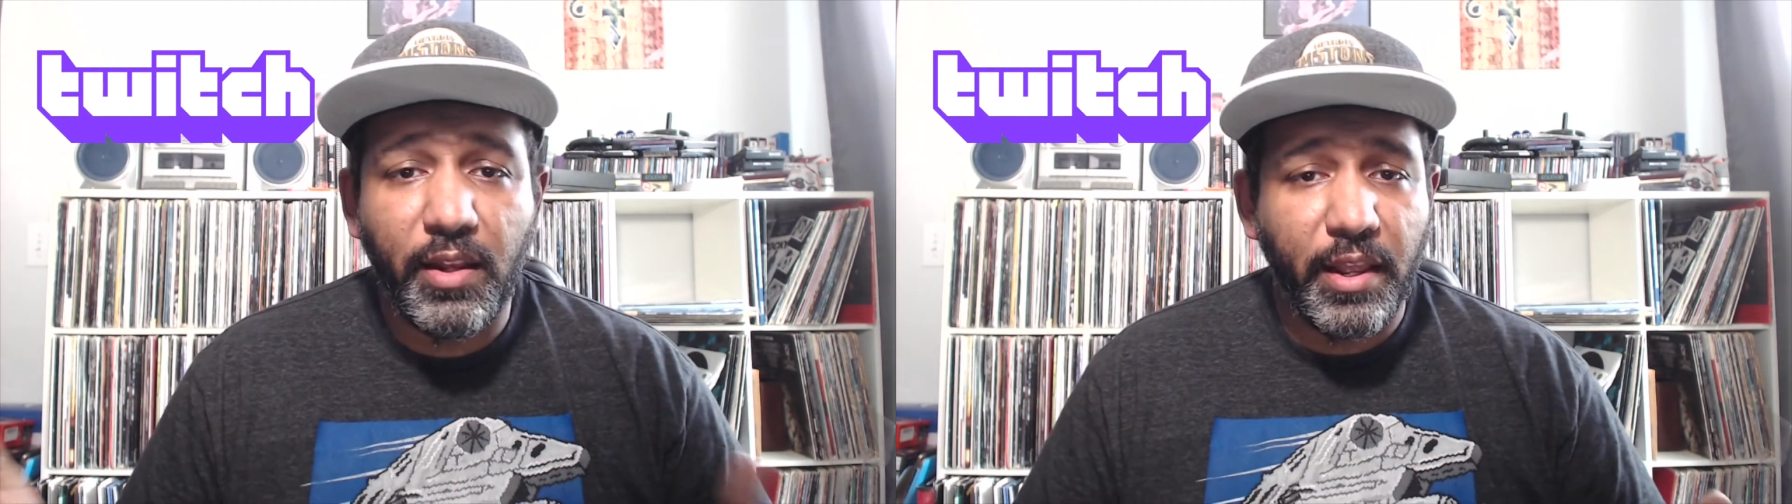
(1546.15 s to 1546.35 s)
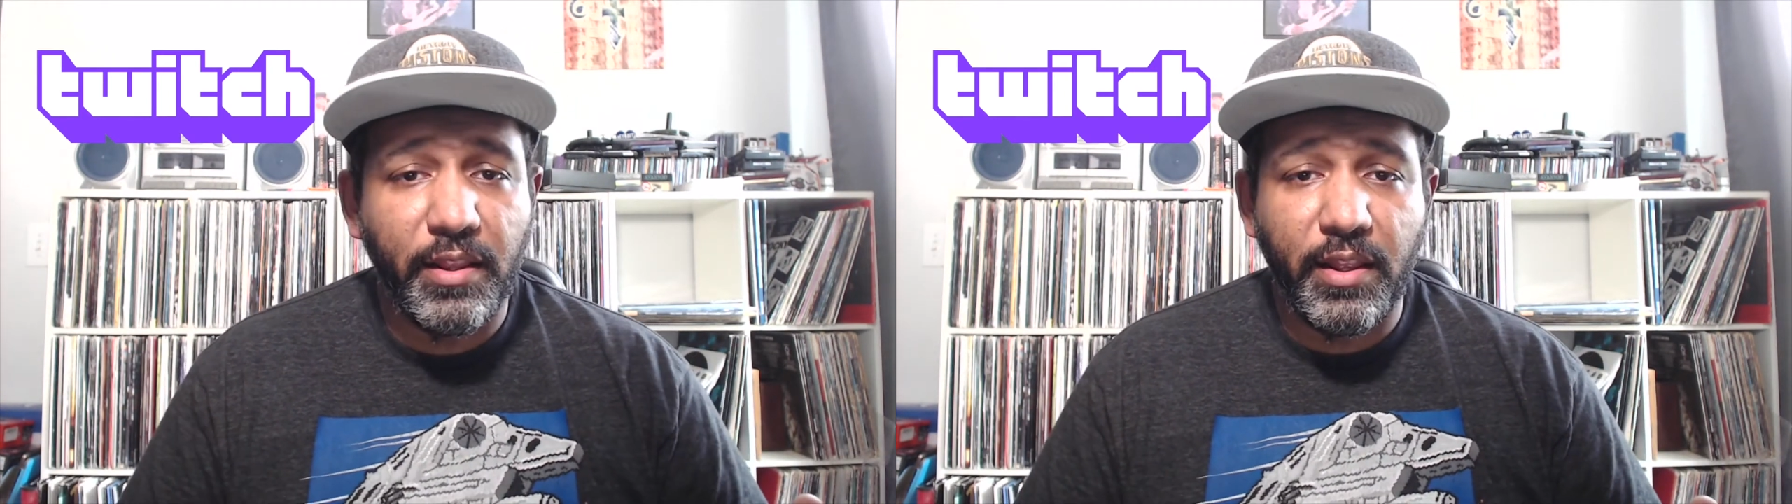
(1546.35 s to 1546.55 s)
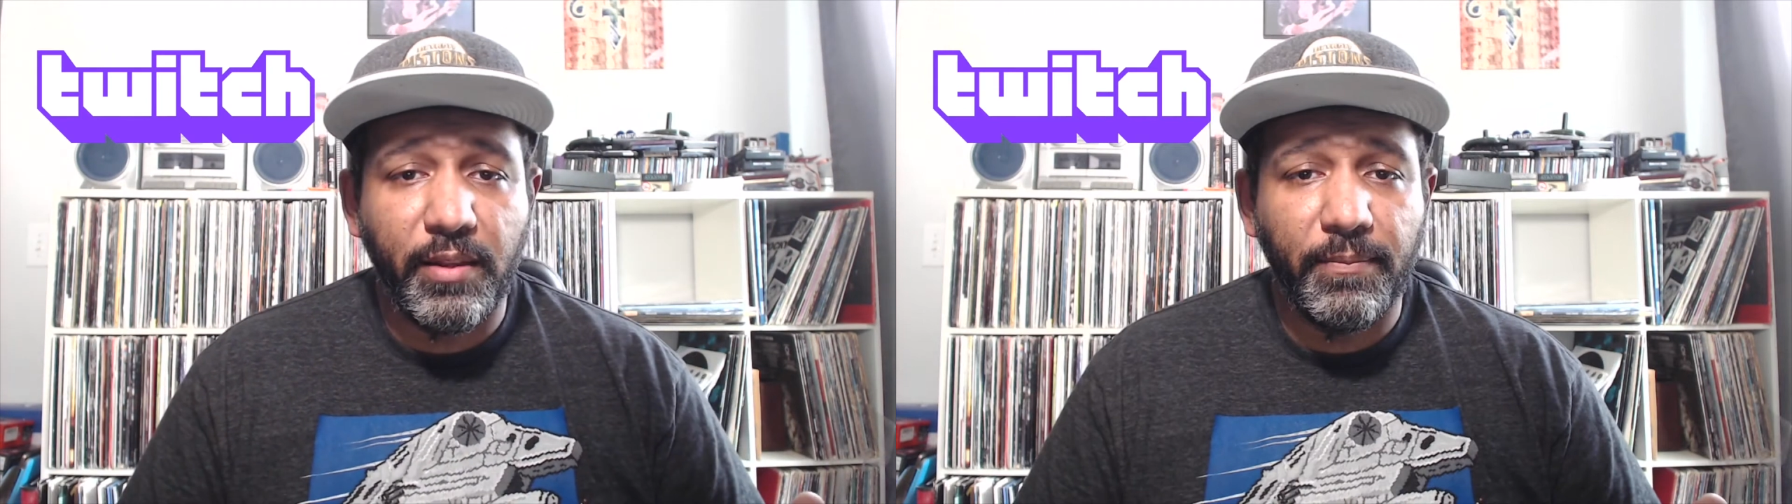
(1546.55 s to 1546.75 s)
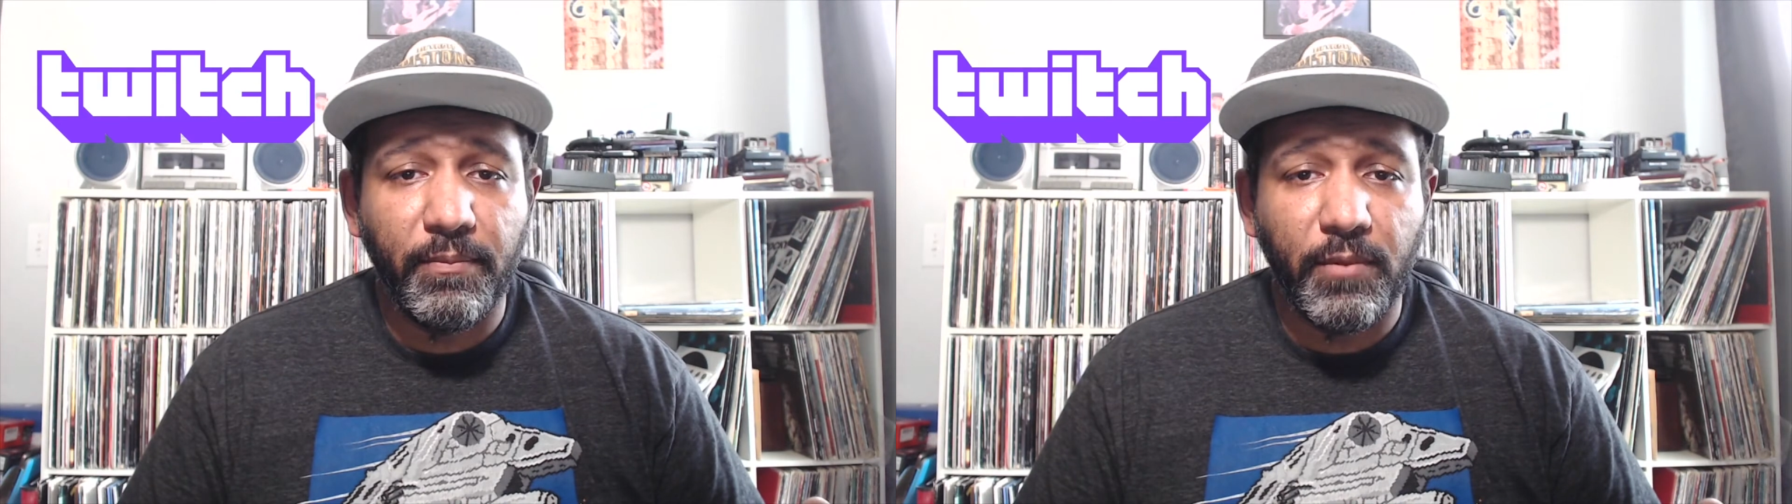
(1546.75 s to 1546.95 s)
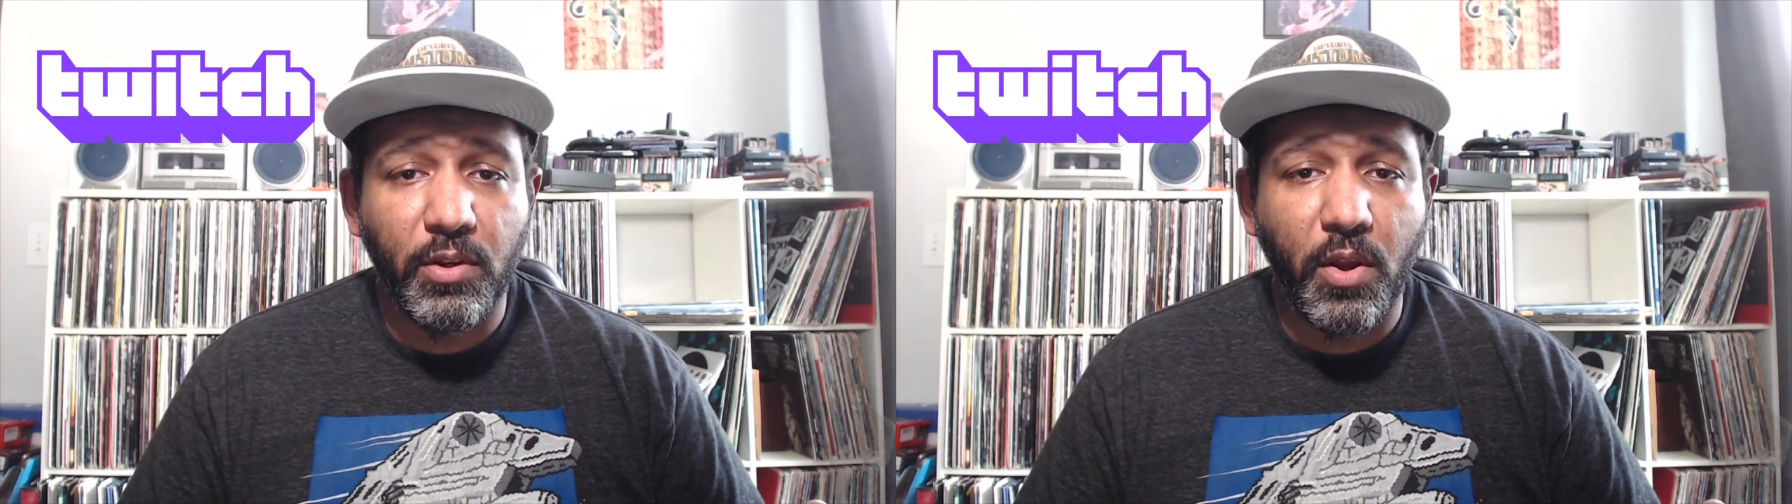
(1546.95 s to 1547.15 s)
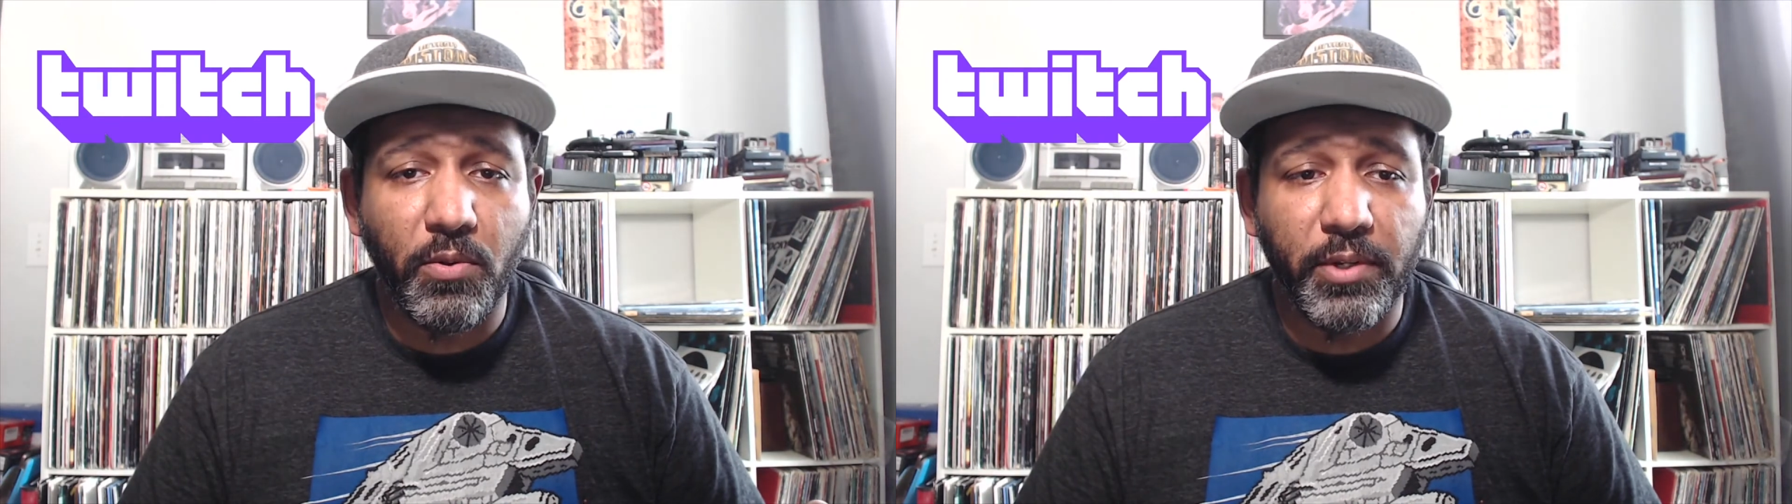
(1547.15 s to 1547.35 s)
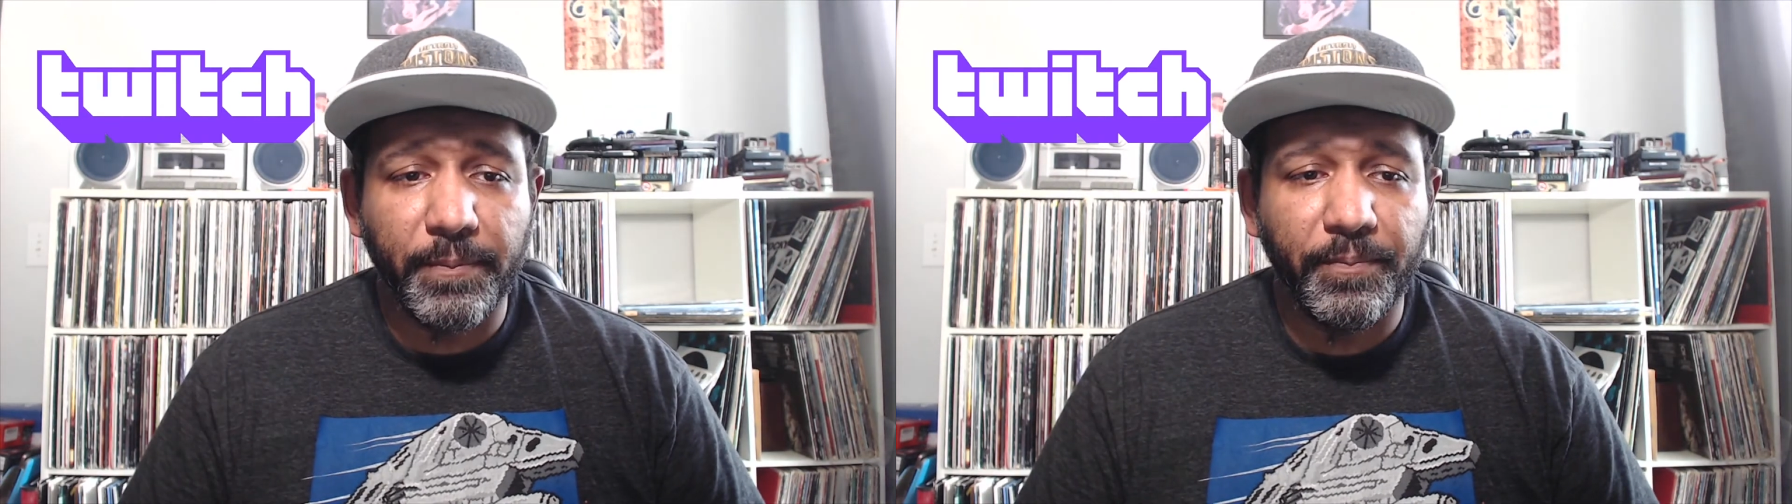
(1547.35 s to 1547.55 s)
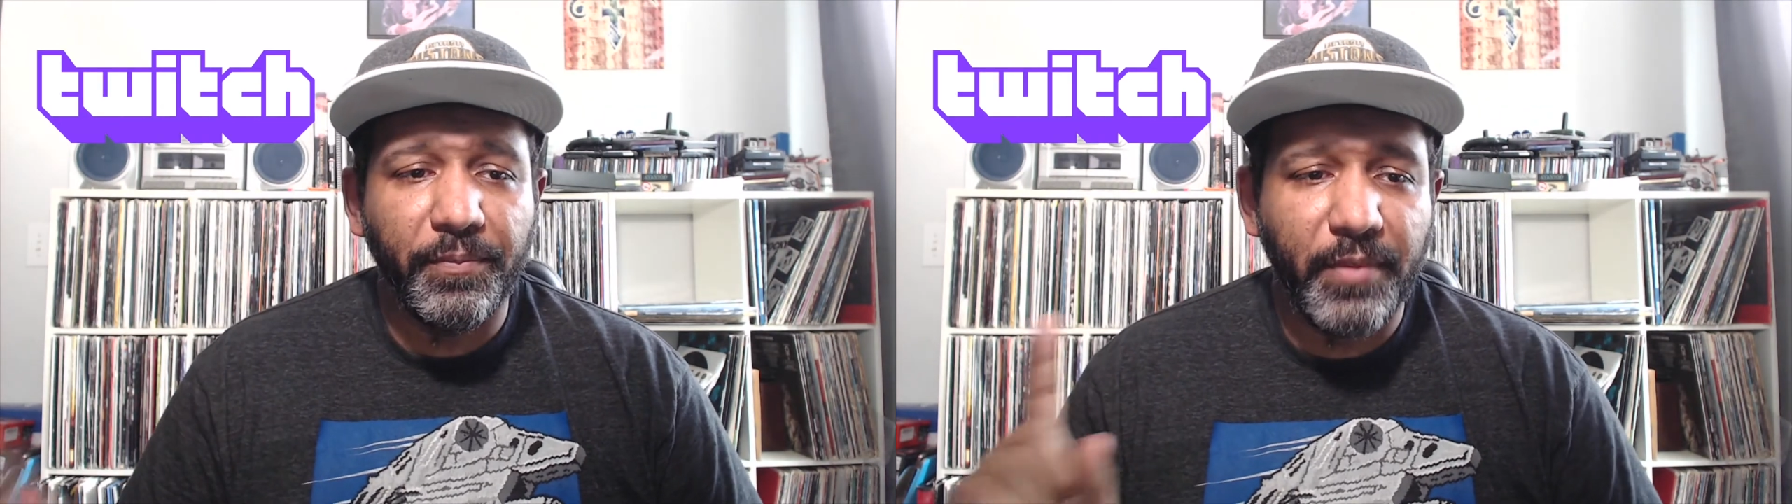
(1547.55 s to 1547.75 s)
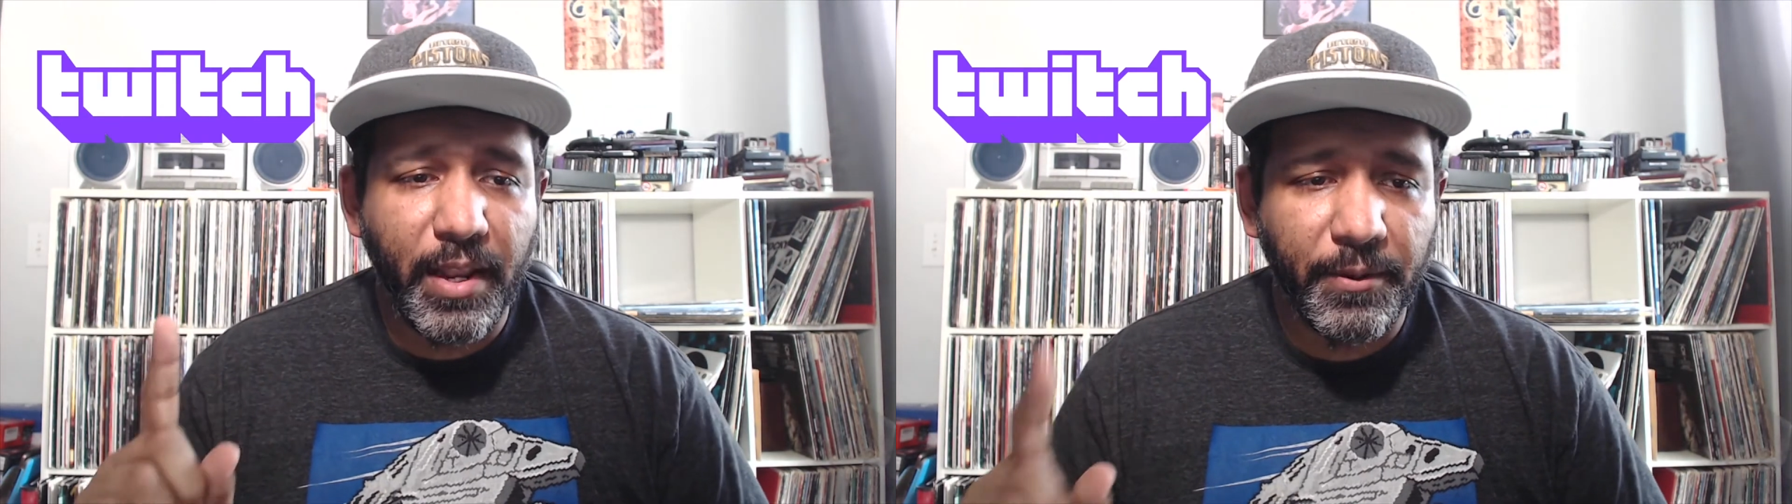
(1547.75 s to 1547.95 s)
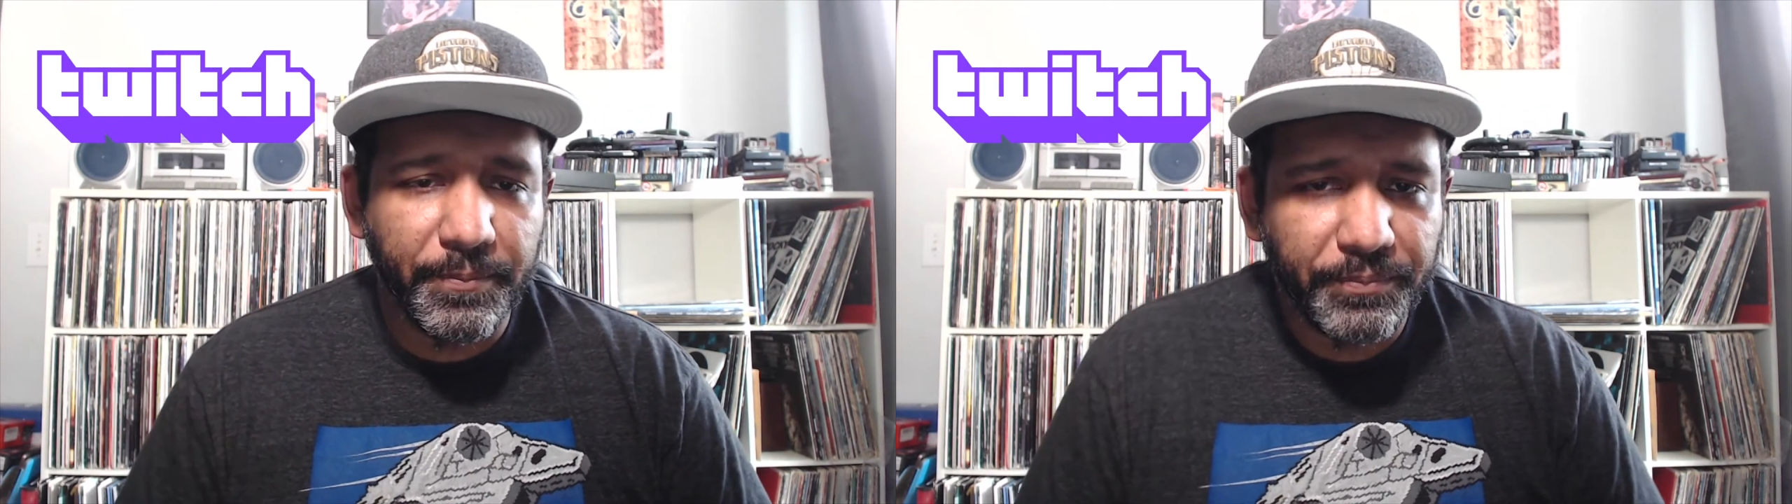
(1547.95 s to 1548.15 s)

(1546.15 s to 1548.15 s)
and then you're golden. Now,